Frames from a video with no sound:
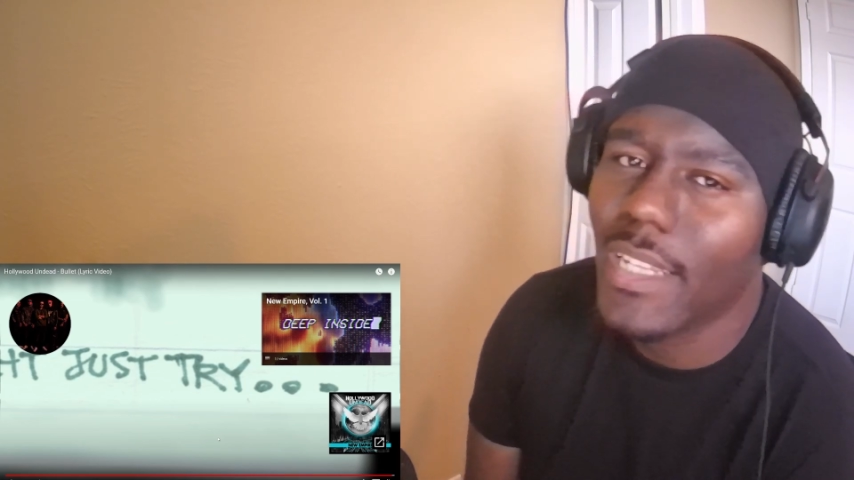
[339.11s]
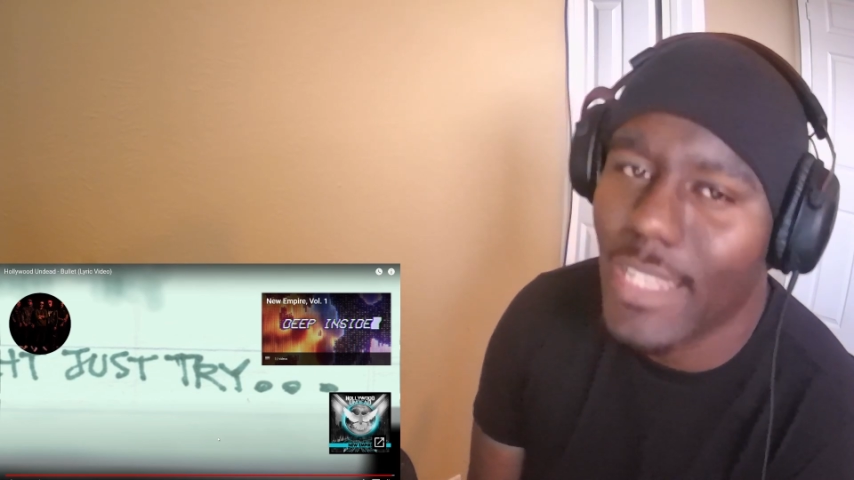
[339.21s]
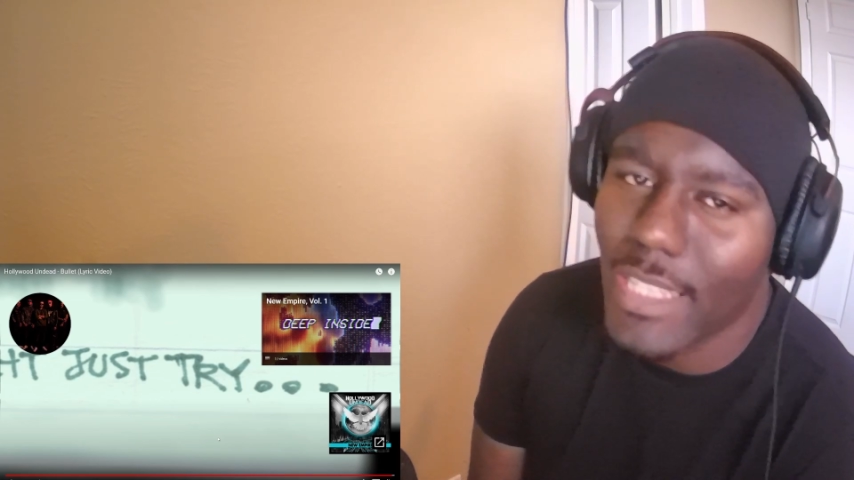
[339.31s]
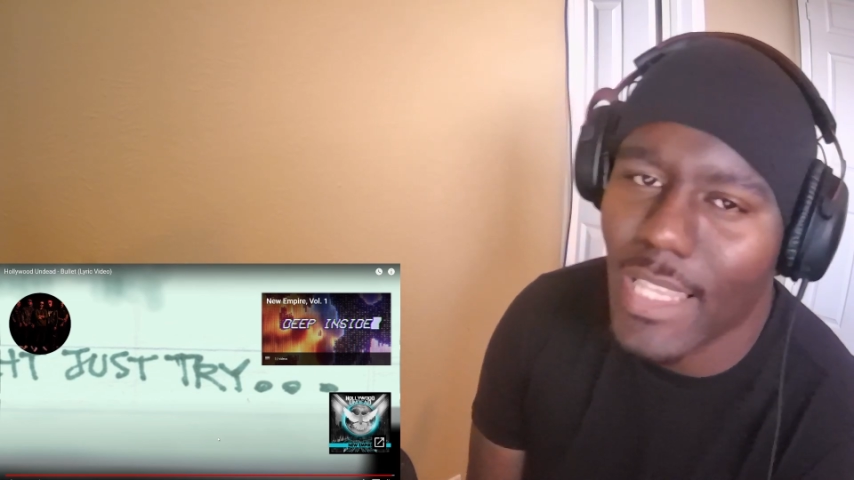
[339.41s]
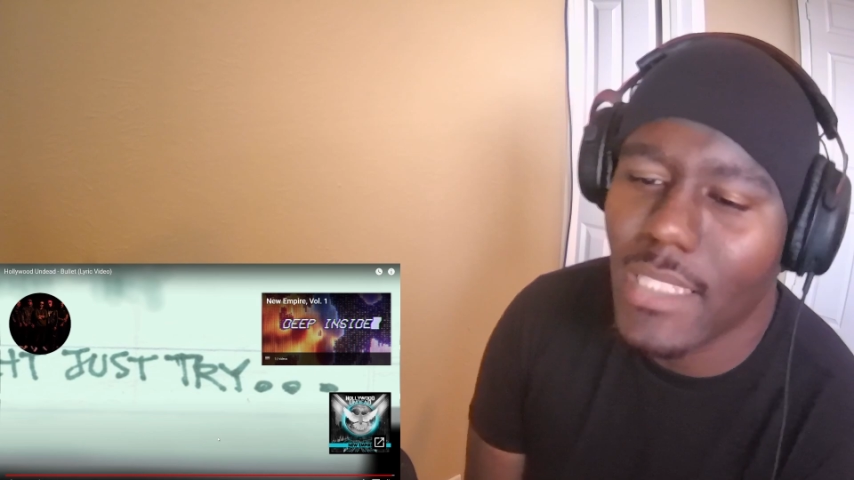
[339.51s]

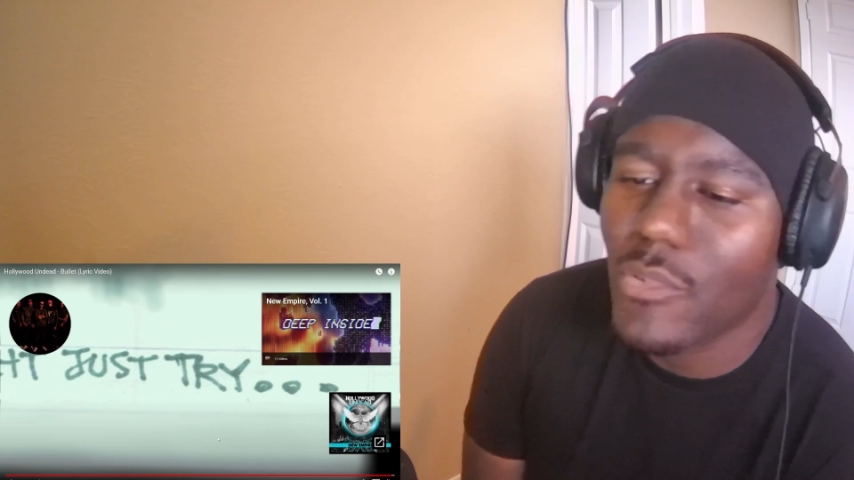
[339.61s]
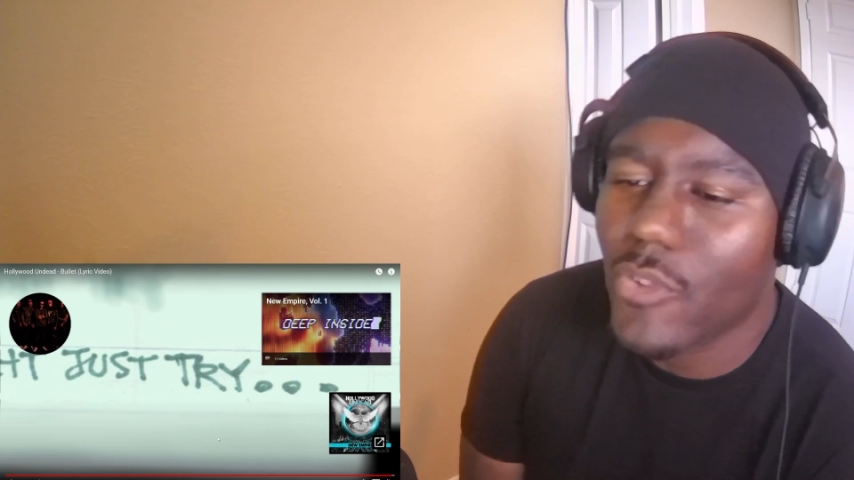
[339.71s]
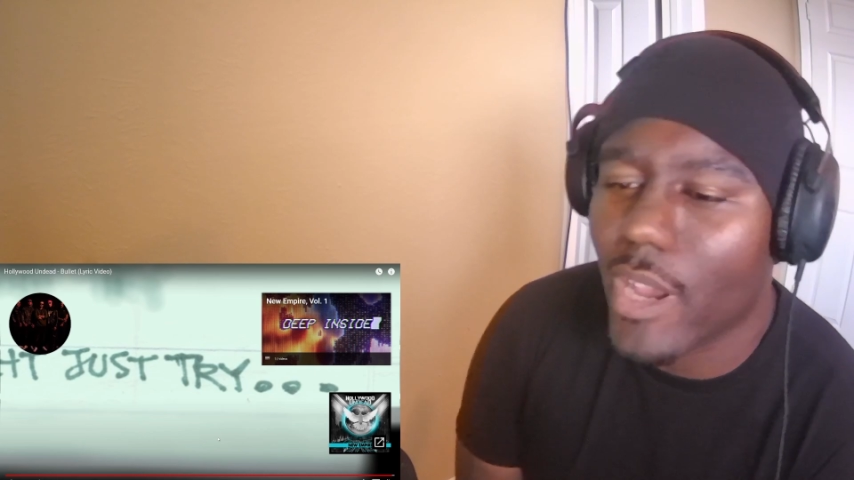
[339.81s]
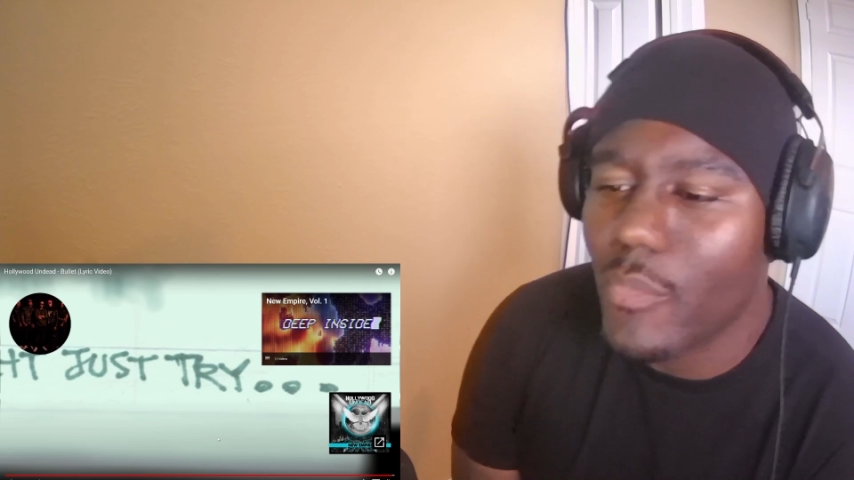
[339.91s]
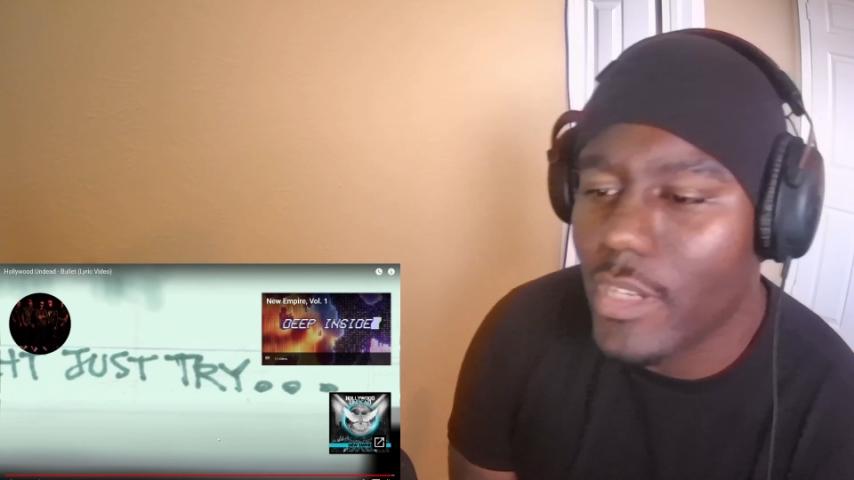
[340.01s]
hit that
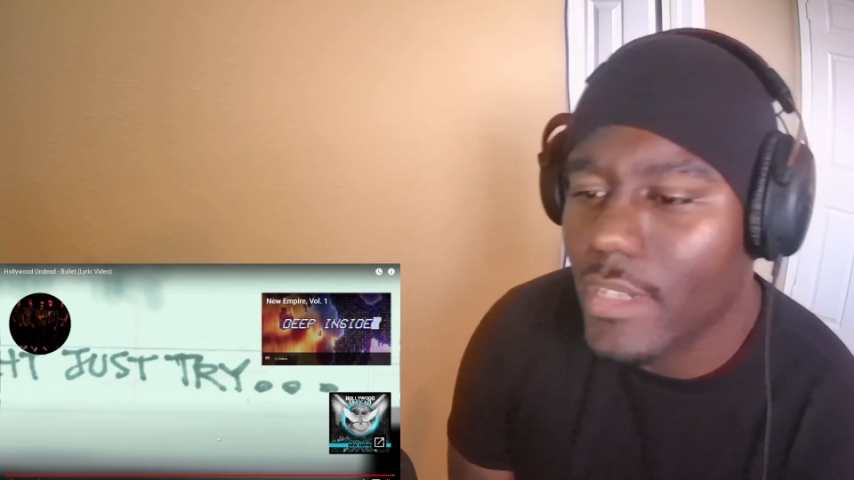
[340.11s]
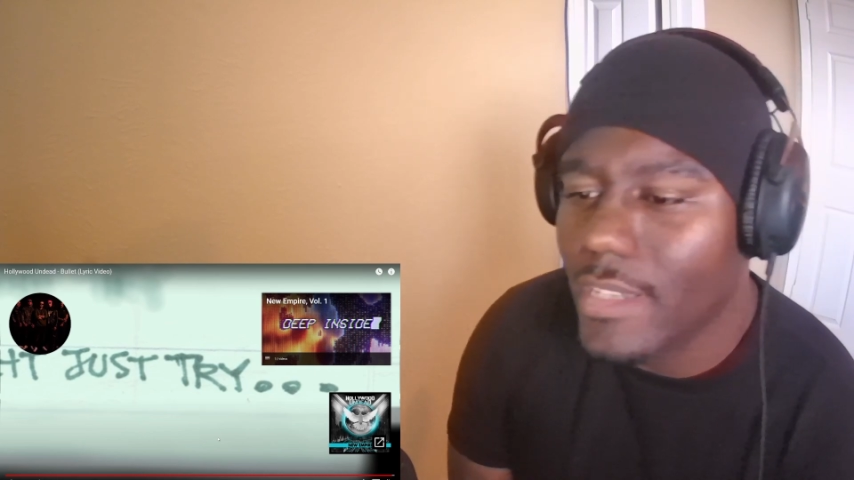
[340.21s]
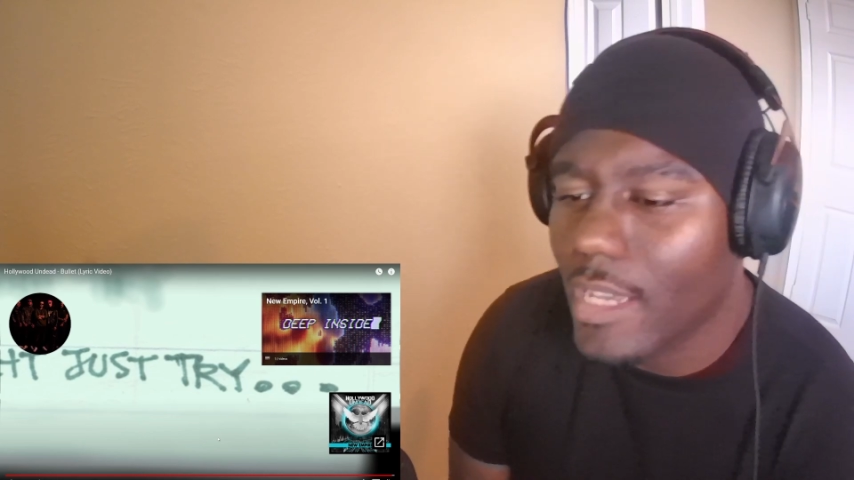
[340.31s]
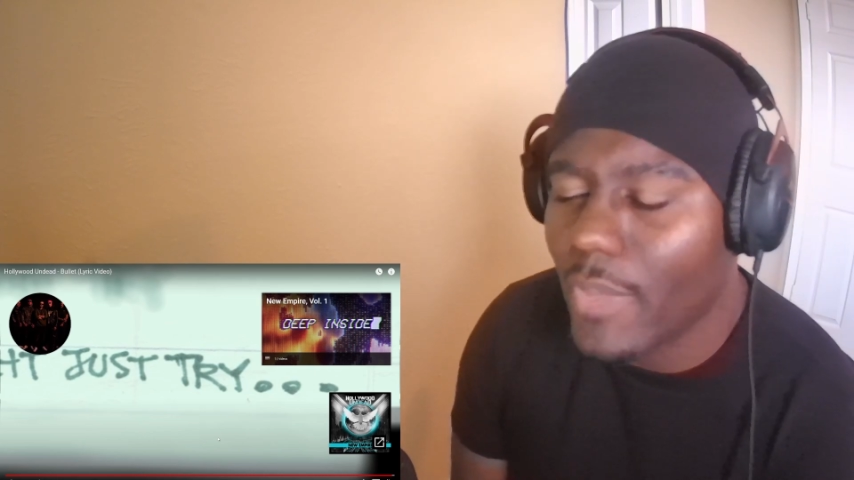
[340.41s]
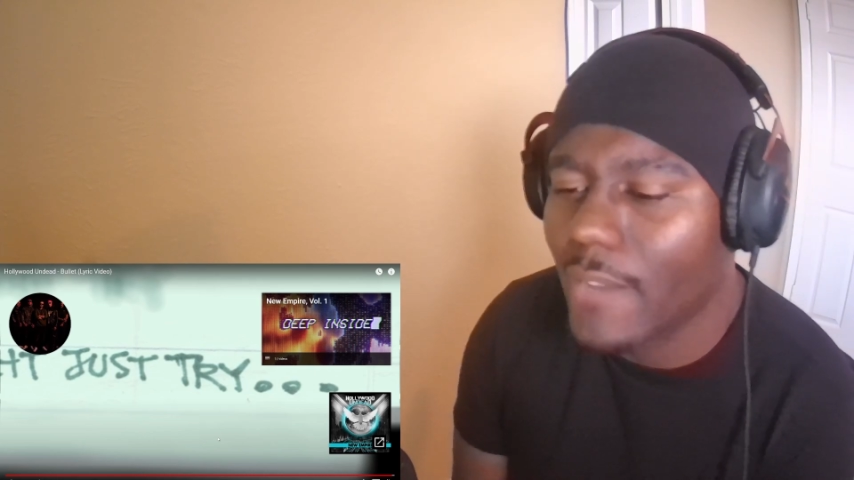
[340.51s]
subscribe button,
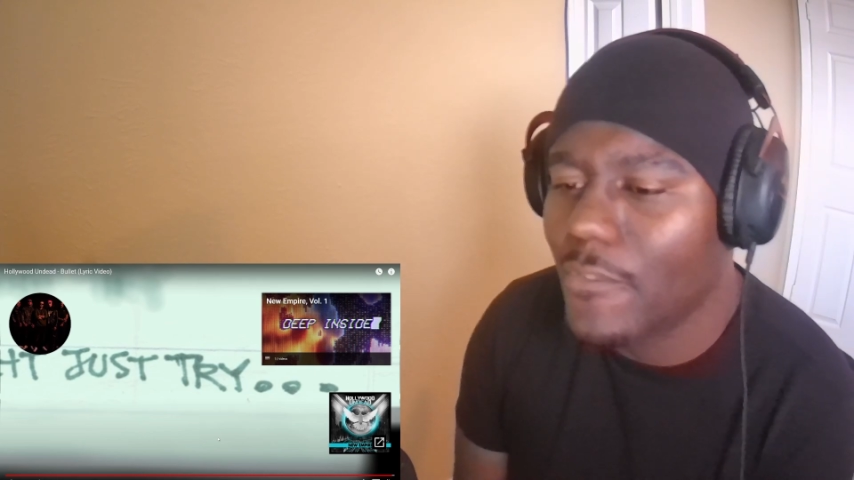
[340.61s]
come back